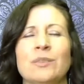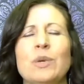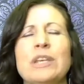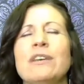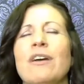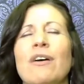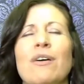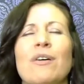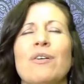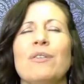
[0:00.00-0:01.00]
we
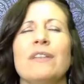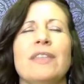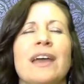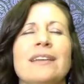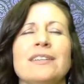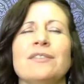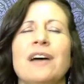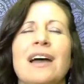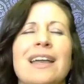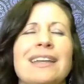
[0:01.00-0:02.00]
know that that
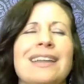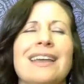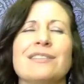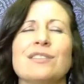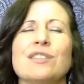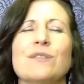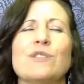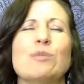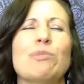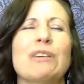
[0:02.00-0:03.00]
divine essence of
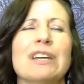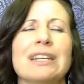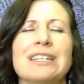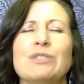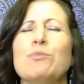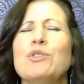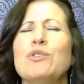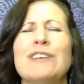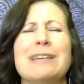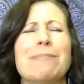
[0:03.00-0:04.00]
spirit is
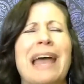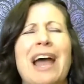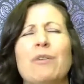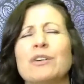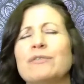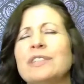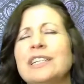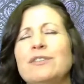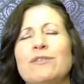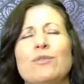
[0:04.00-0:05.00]
moving
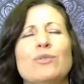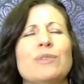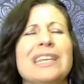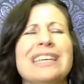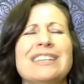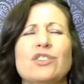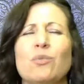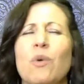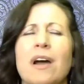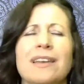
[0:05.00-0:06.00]
powerfully through each
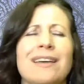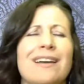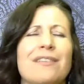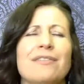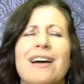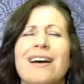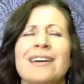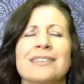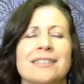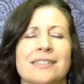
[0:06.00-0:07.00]
one of
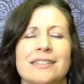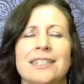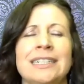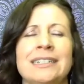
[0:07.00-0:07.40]
us,